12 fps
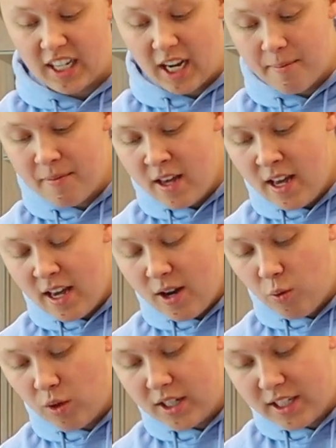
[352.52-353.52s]
time,
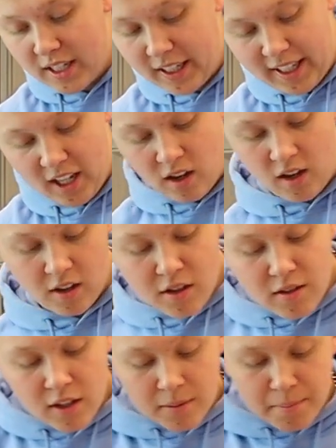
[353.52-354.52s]
we're just gonna get
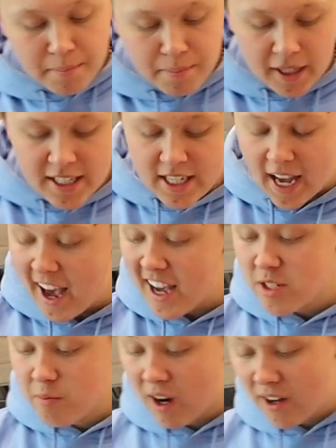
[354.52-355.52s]
all those little bites of
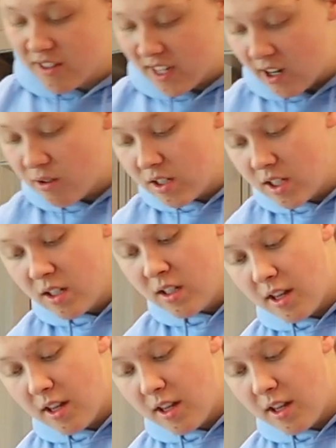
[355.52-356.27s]
hash browns out.